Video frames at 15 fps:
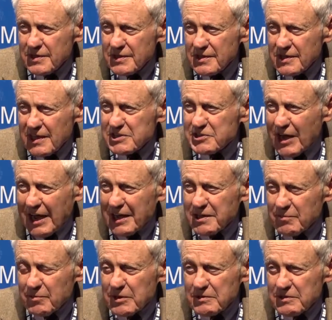a
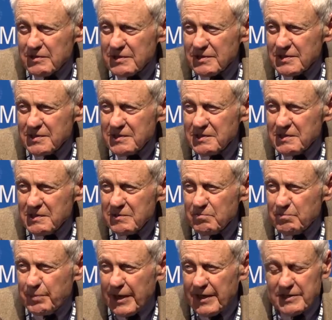document
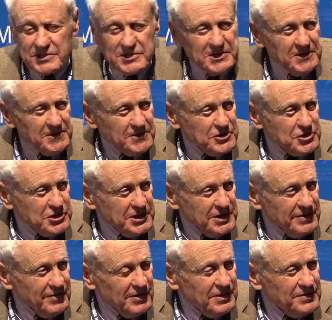penned here in
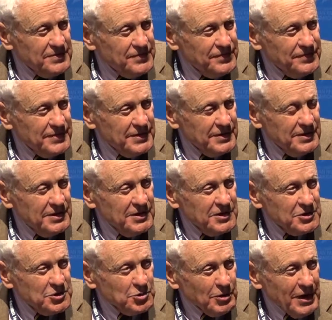Geneva,
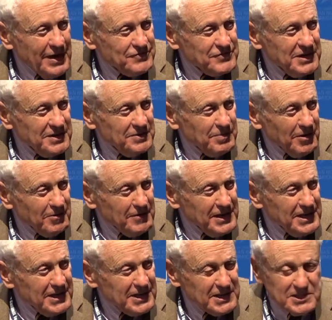drafted by
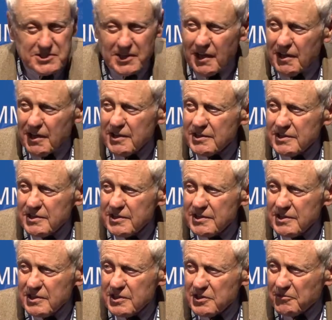René Cassin,
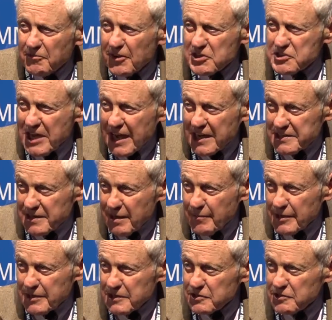the French academic
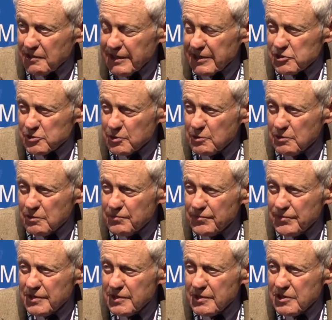and intellectual,
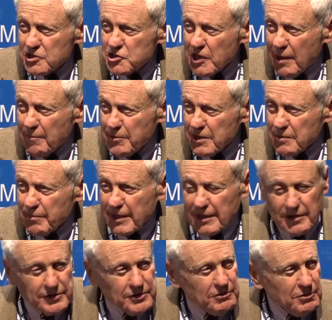championed by
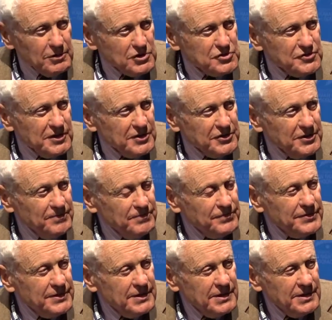Eleanor Roosevelt,
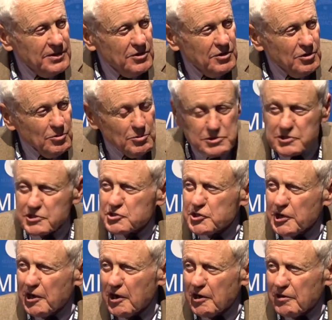who was the
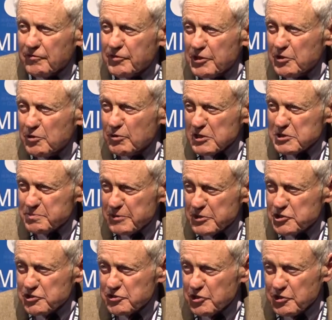chair of the U.S.
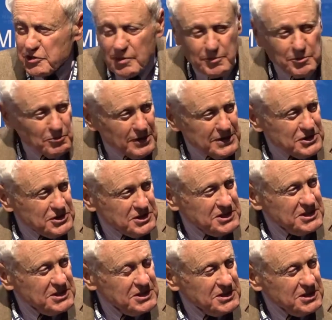mission to the Human Rights
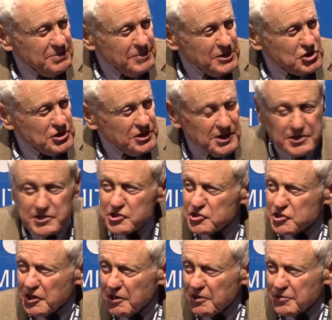Commission and
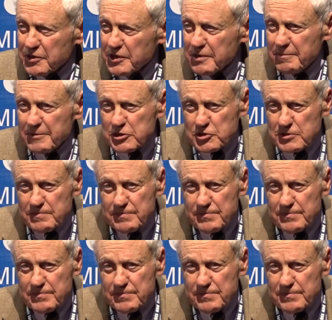chair of the commission,